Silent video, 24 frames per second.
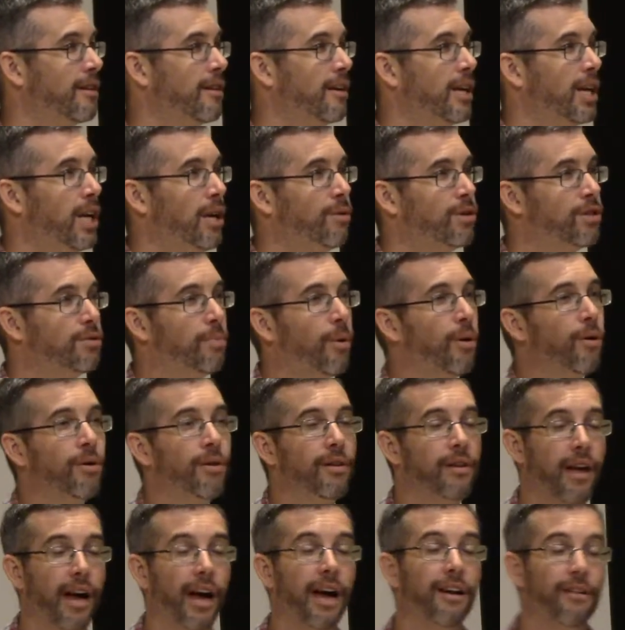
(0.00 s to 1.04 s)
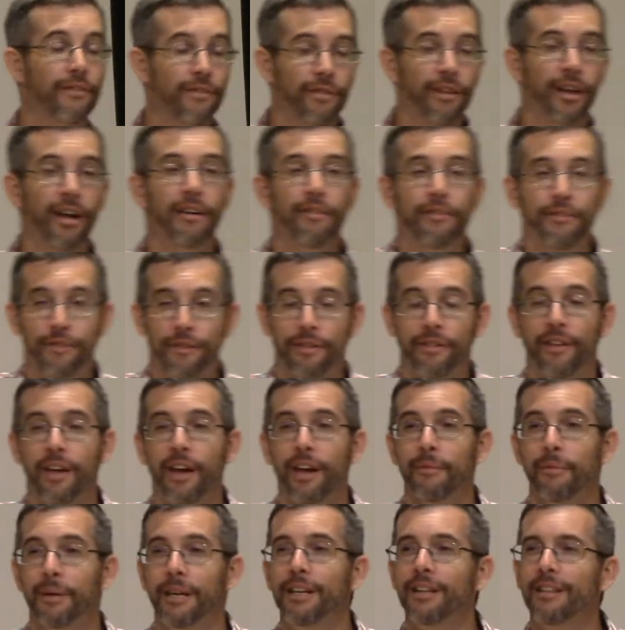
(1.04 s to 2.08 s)
It was spoken out of love for
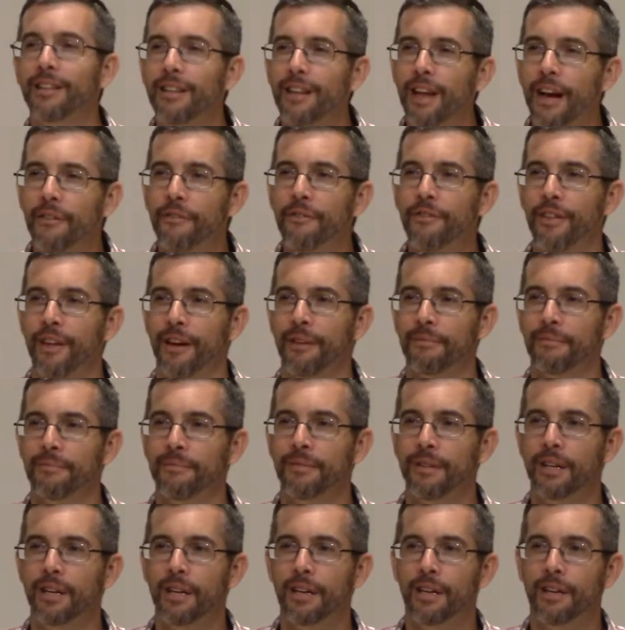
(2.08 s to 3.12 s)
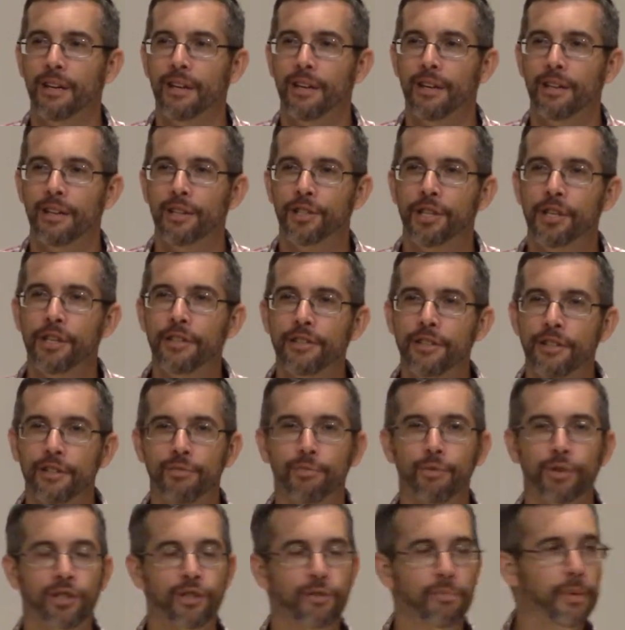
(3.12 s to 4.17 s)
them. He loved them. Jesus
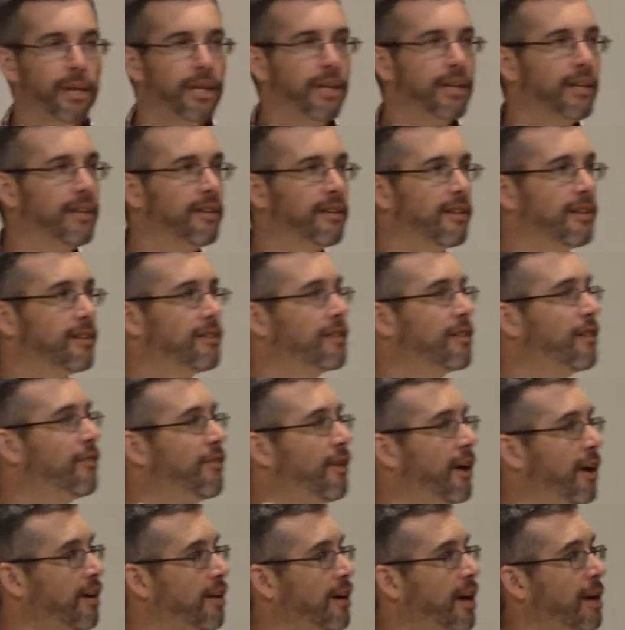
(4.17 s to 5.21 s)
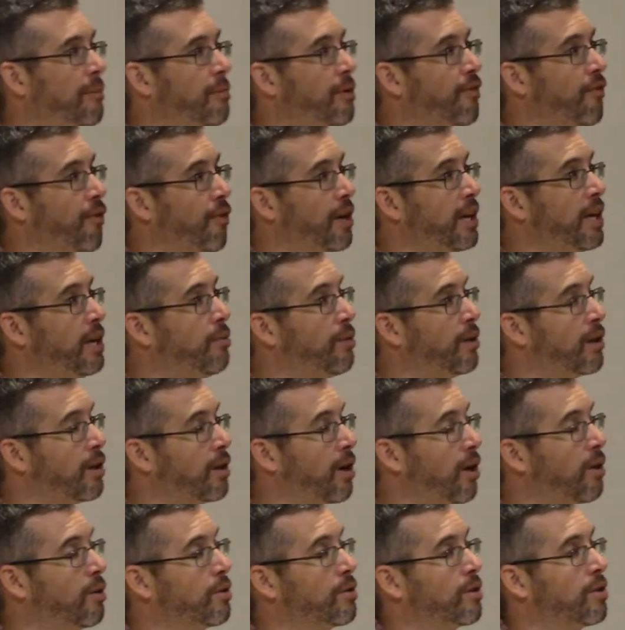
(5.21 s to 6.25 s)
was speaking to this the very night before he would
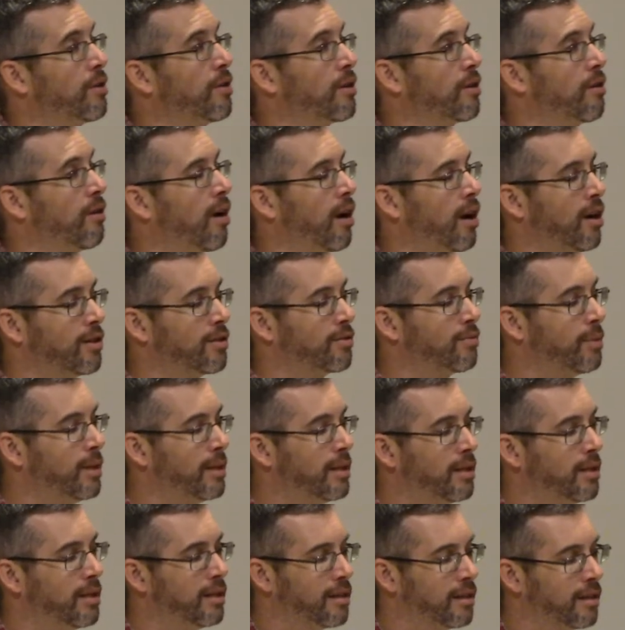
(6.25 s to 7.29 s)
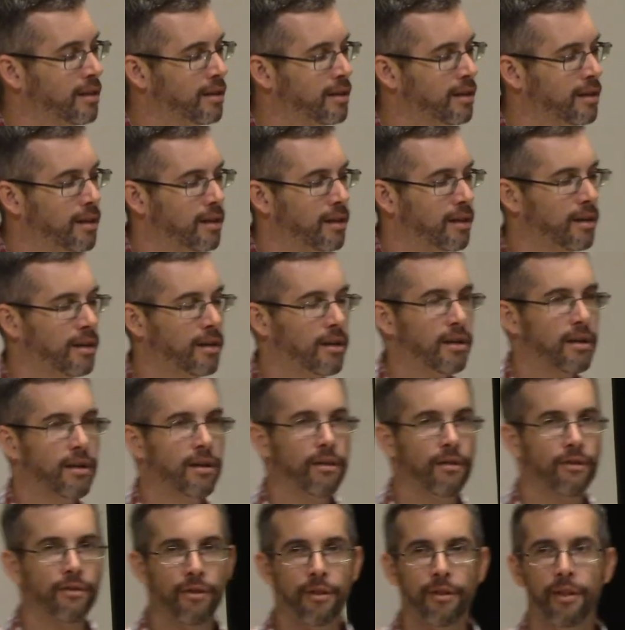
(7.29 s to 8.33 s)
go to the cross willingly
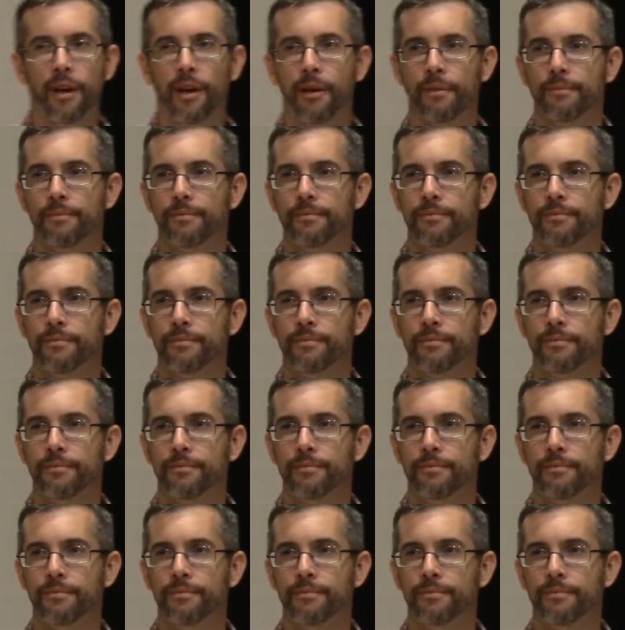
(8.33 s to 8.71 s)
for them.